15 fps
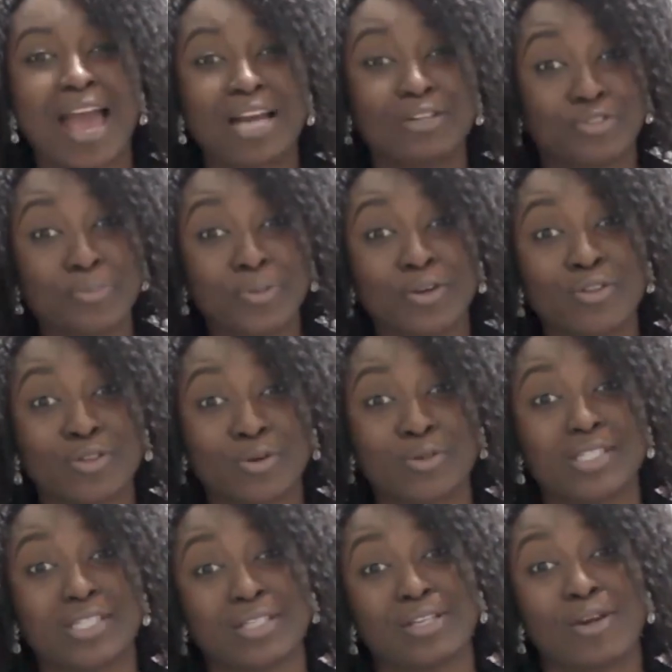and drop your
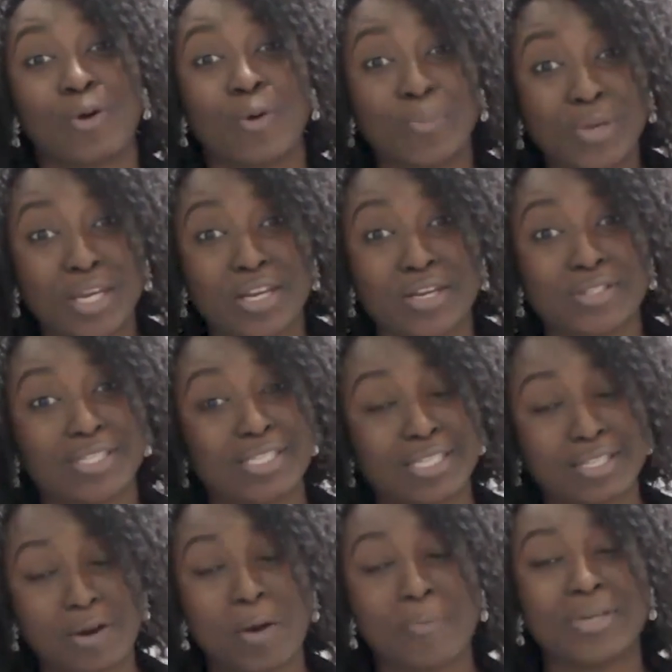thoughts and opinions in
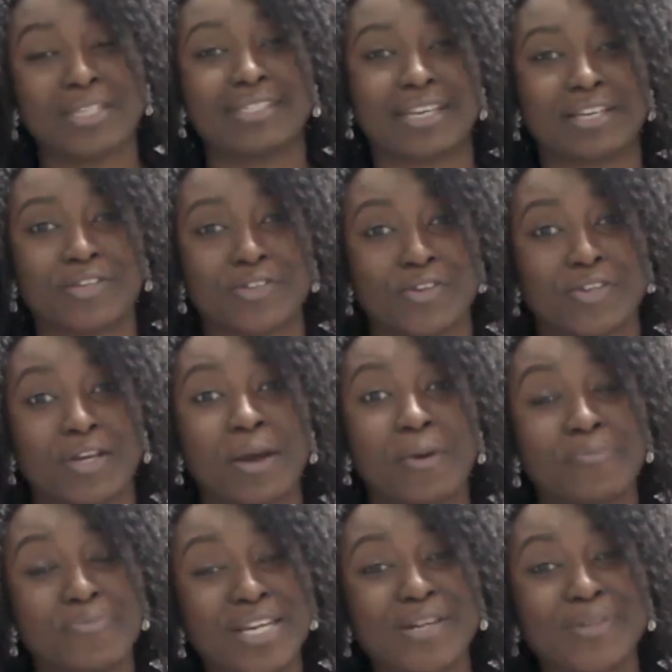the comment section
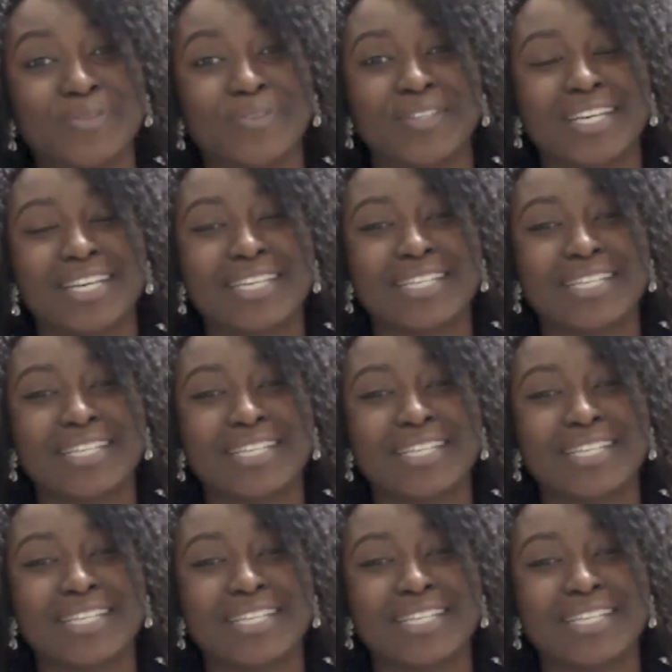below.